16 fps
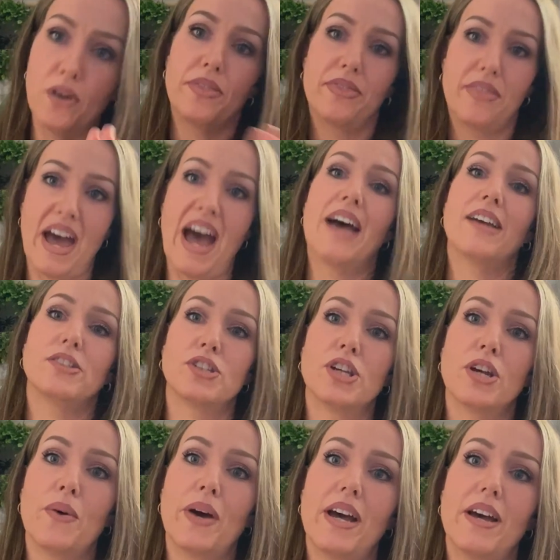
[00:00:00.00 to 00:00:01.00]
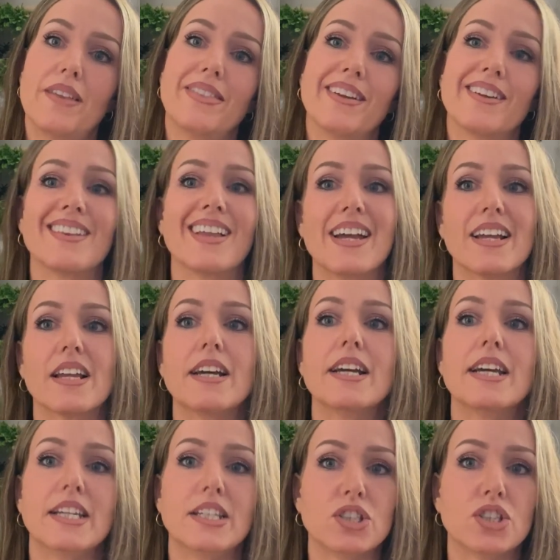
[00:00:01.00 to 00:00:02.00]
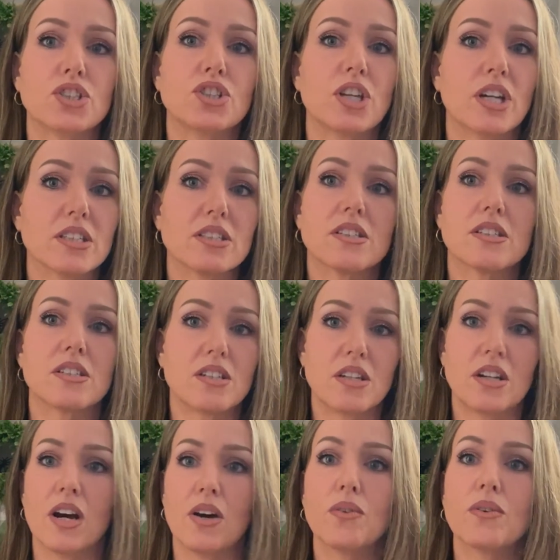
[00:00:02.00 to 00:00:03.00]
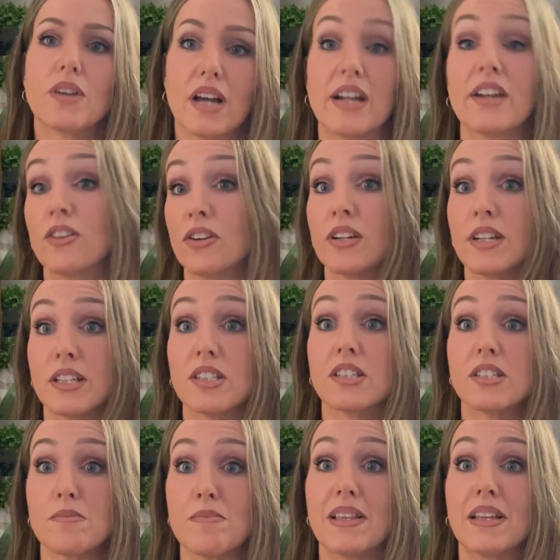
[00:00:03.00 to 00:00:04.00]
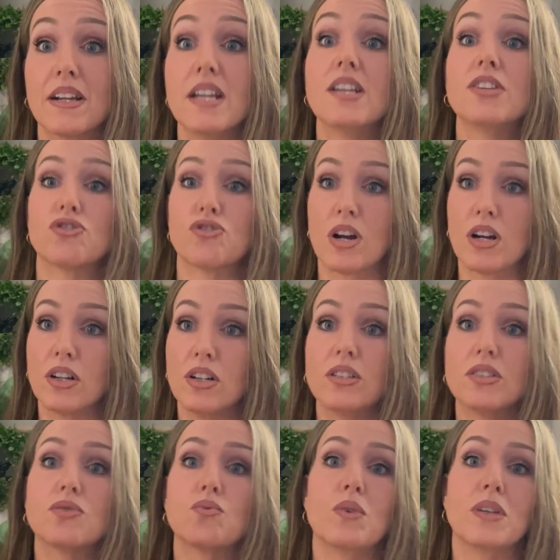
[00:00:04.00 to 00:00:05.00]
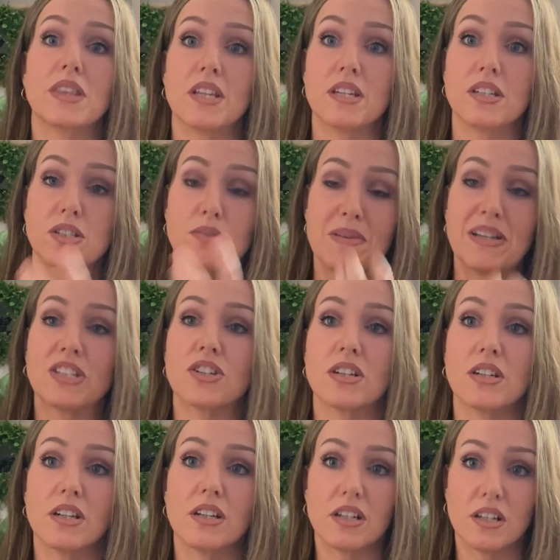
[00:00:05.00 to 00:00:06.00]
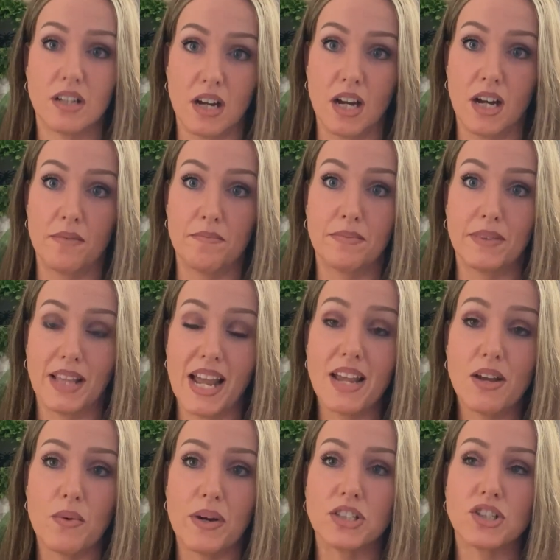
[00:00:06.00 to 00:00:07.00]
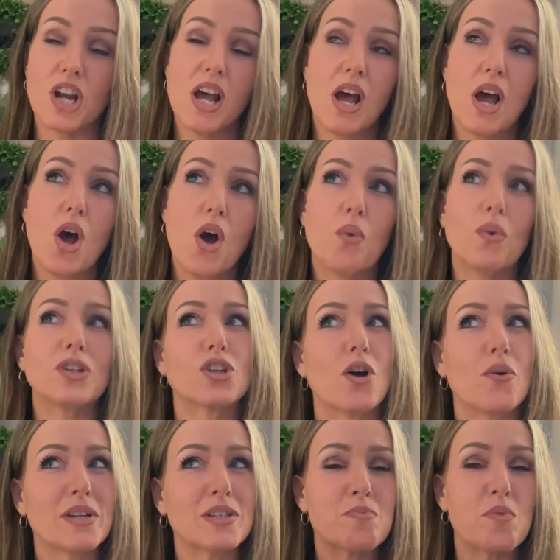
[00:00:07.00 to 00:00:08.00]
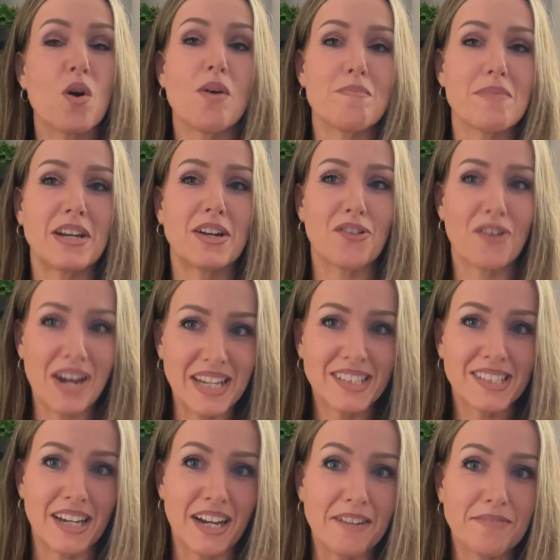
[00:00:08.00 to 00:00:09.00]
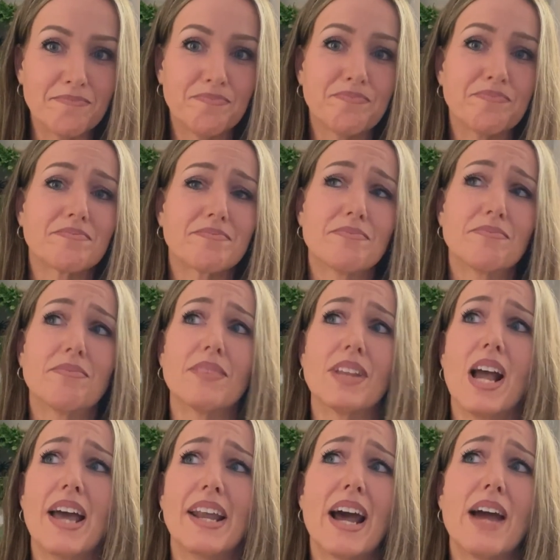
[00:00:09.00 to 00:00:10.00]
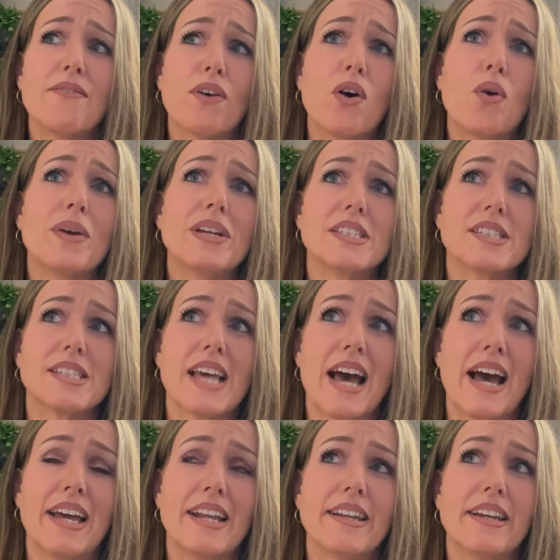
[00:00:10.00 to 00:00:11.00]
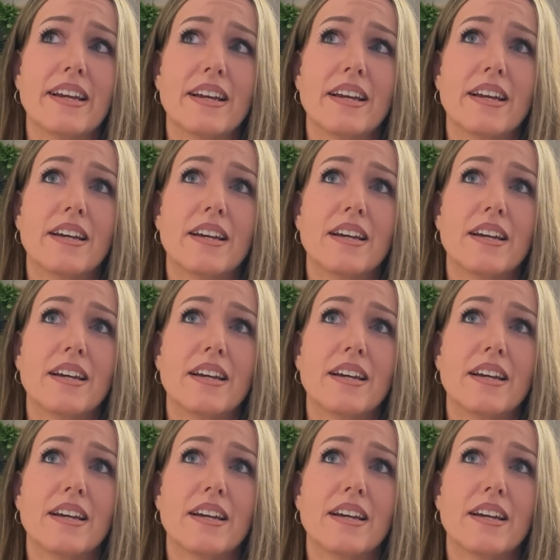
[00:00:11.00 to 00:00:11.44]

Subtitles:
put that to it, and they're like, he's just, got a learning disability. He struggles with the speech and language, which always brought me to Gracie. And I've always said,